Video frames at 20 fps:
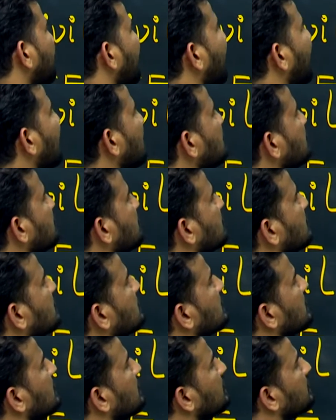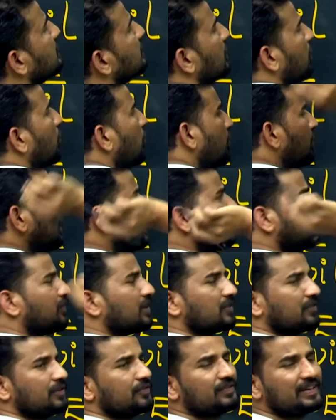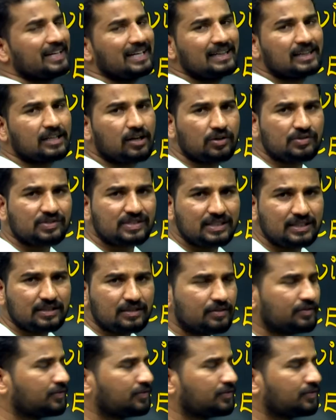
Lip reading: price only for the 15,000